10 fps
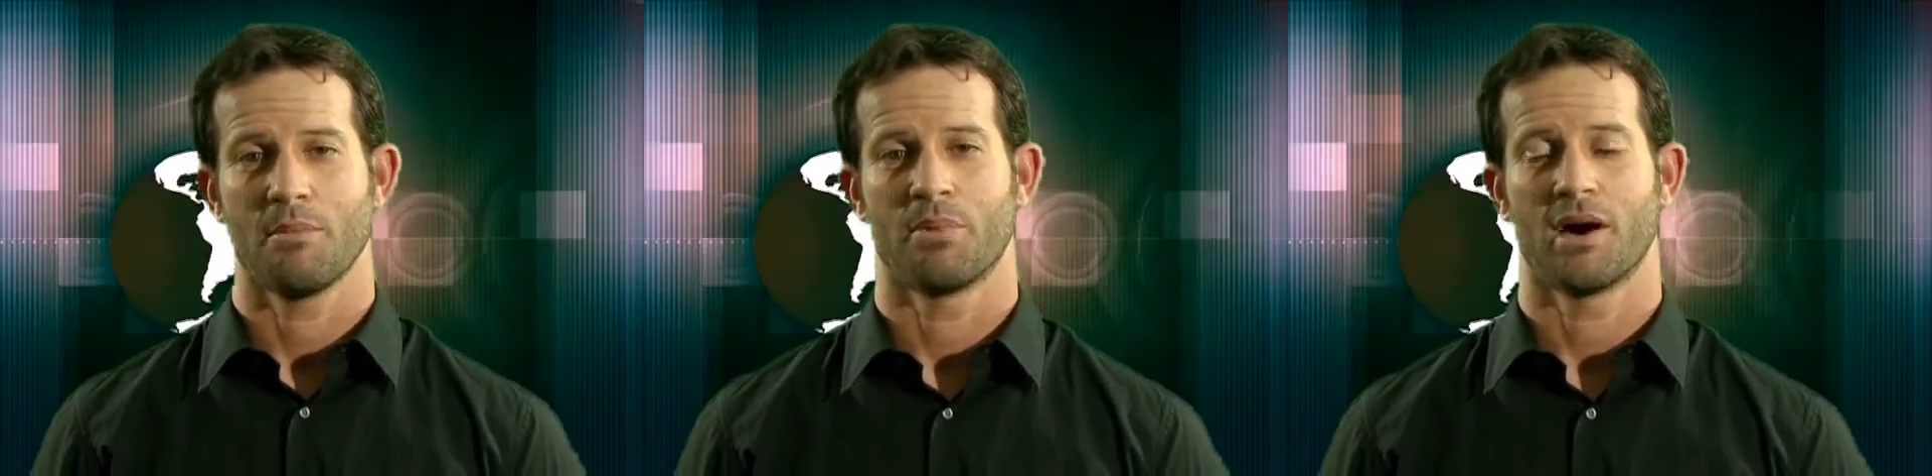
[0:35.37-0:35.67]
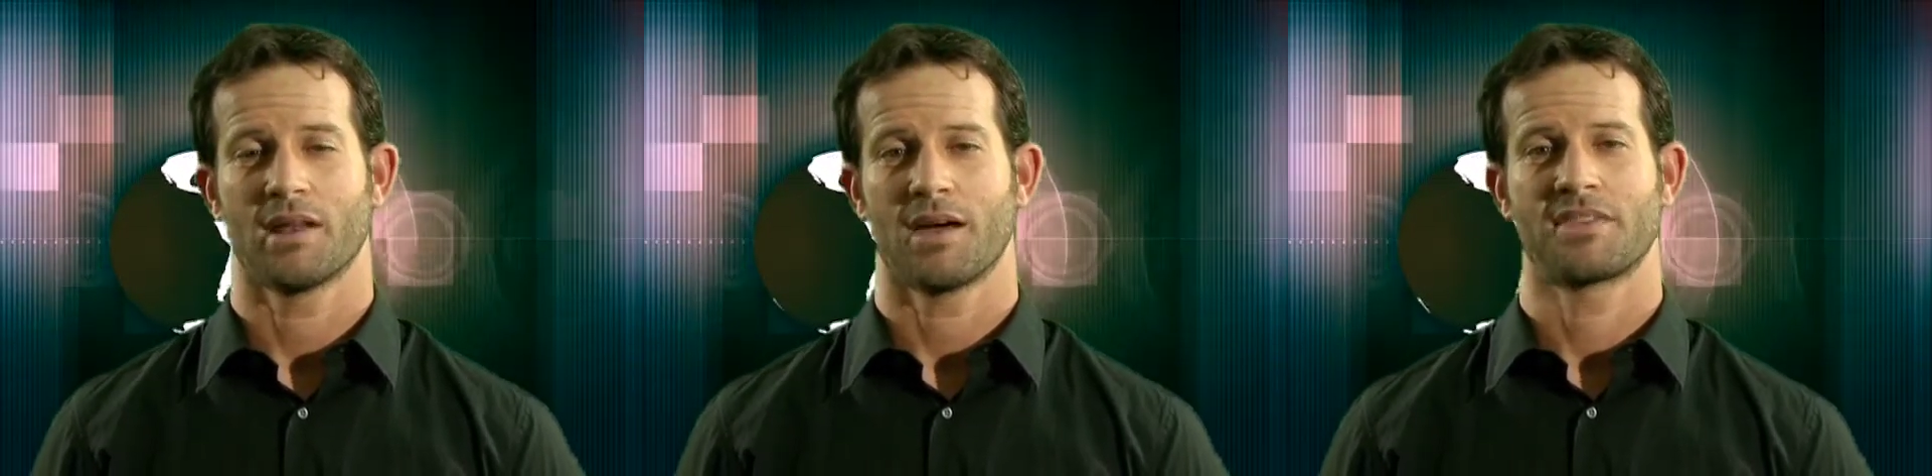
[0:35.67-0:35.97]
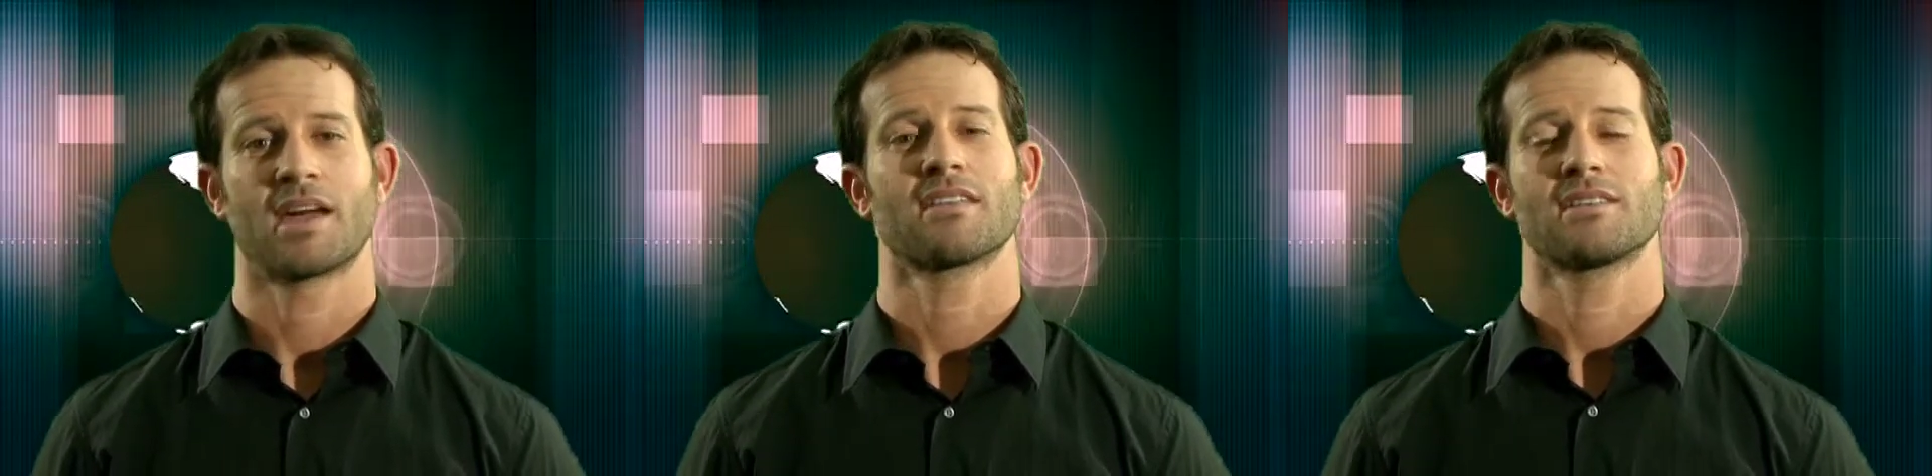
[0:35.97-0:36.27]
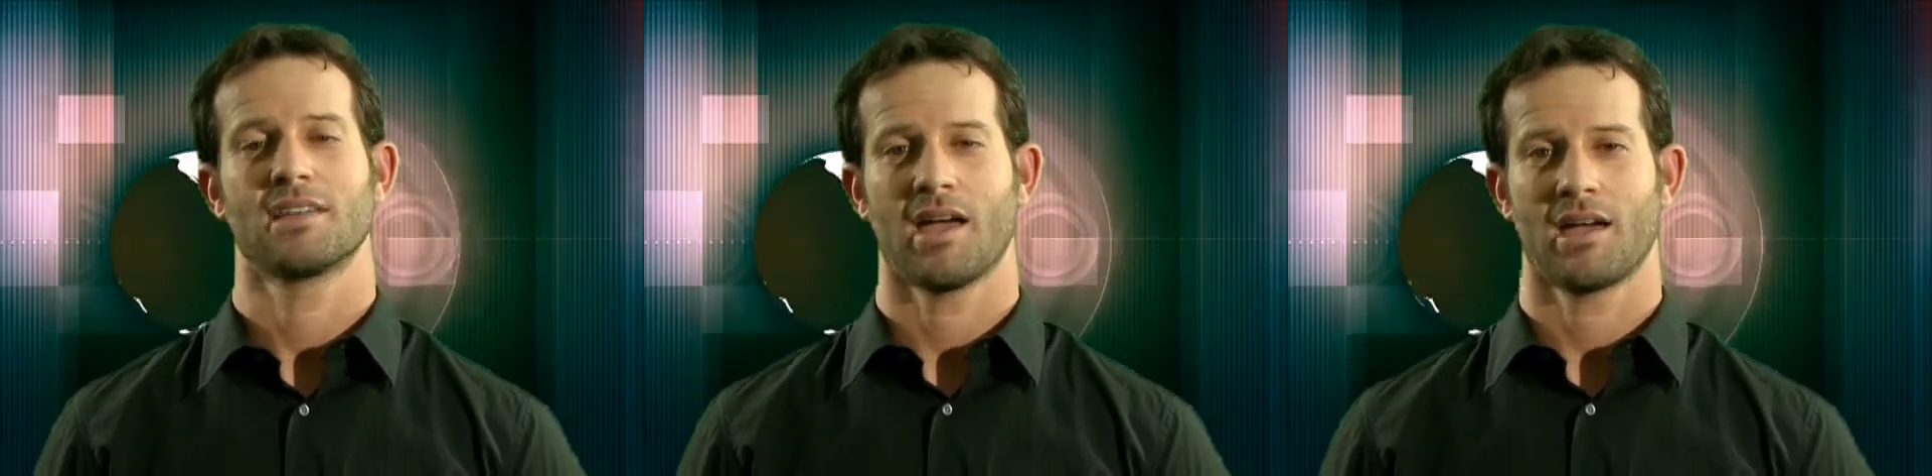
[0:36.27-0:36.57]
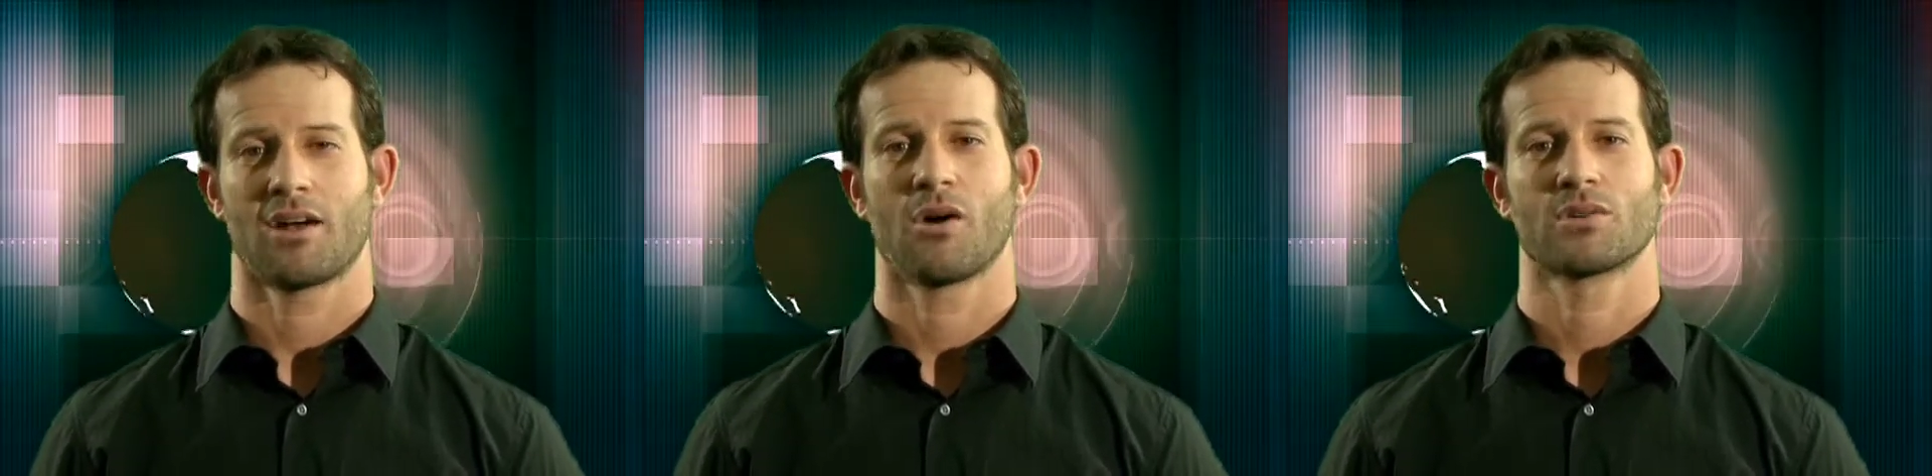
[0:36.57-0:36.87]
But at the end of the
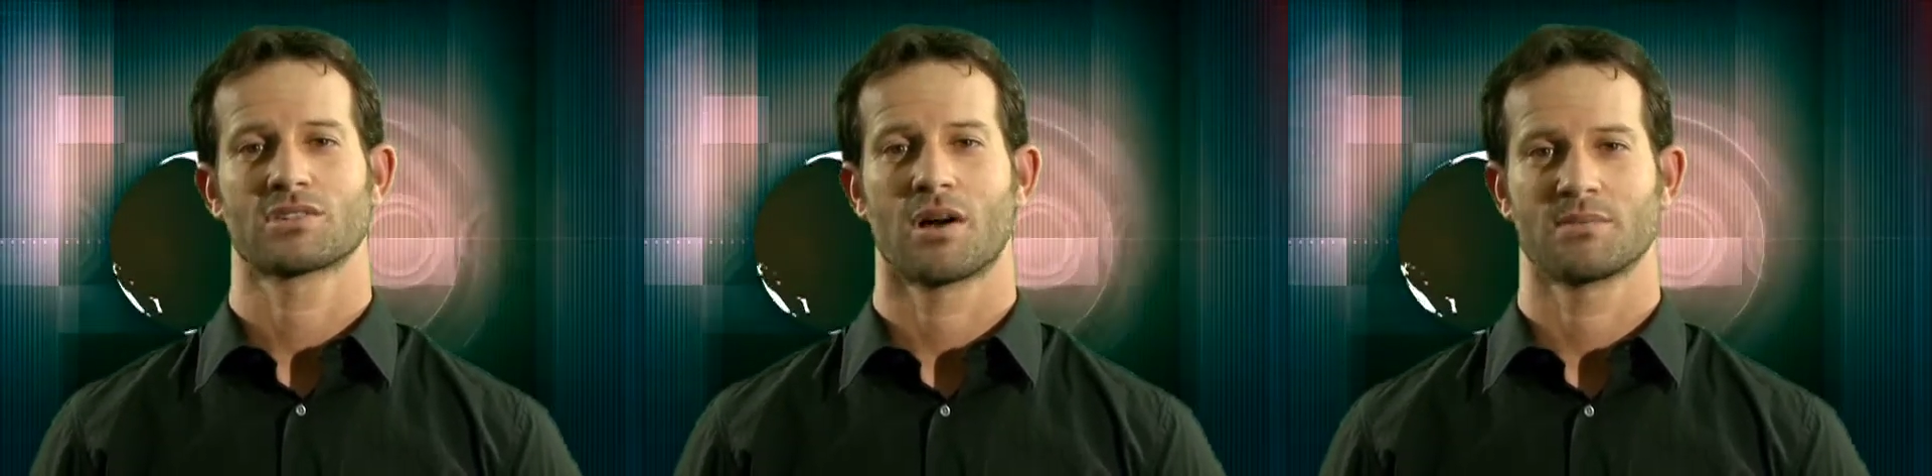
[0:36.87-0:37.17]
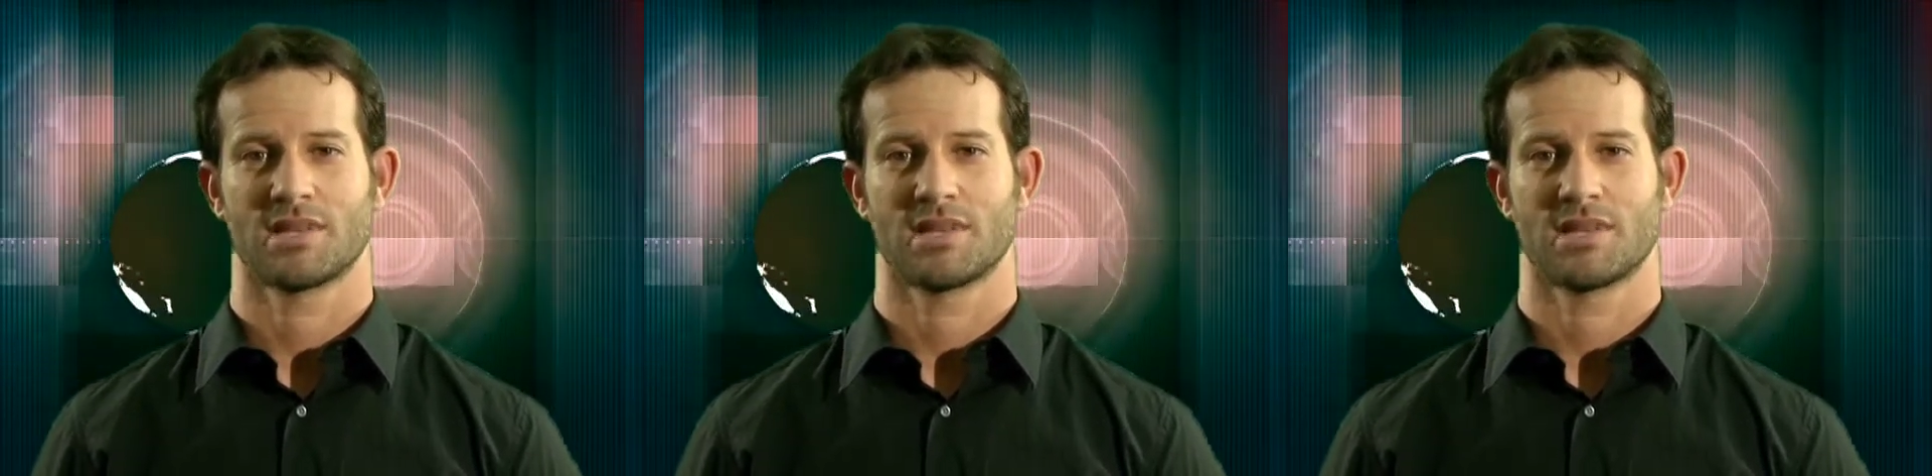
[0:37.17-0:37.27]
day, it always comes